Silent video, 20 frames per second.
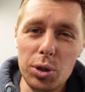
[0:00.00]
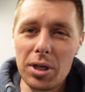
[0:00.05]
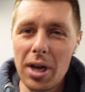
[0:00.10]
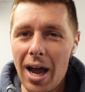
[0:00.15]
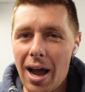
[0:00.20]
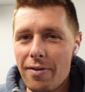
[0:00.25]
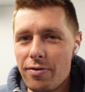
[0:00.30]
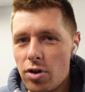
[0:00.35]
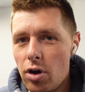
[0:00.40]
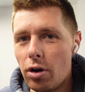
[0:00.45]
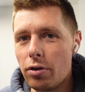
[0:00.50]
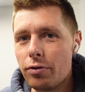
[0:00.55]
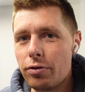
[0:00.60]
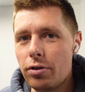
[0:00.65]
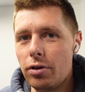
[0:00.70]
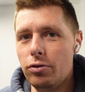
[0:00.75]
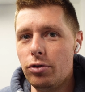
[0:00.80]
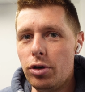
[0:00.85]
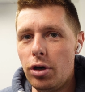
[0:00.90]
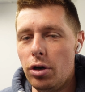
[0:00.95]
have gone
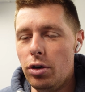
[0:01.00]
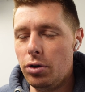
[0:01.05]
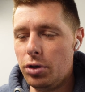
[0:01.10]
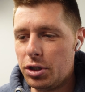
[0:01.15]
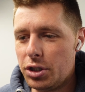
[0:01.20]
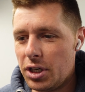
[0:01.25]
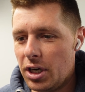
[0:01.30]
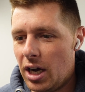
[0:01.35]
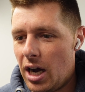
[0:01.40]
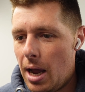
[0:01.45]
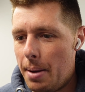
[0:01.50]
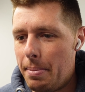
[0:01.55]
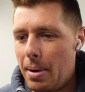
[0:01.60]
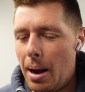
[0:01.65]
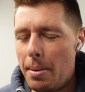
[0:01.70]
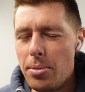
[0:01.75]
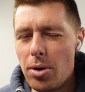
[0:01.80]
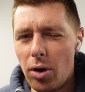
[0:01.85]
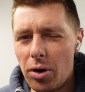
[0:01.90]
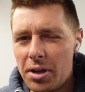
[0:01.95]
for a run at lunchtime, but
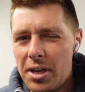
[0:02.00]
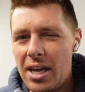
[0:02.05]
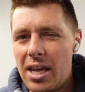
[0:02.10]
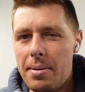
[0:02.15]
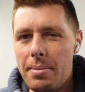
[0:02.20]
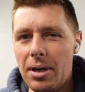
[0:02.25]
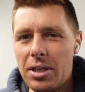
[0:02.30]
I'm not kicking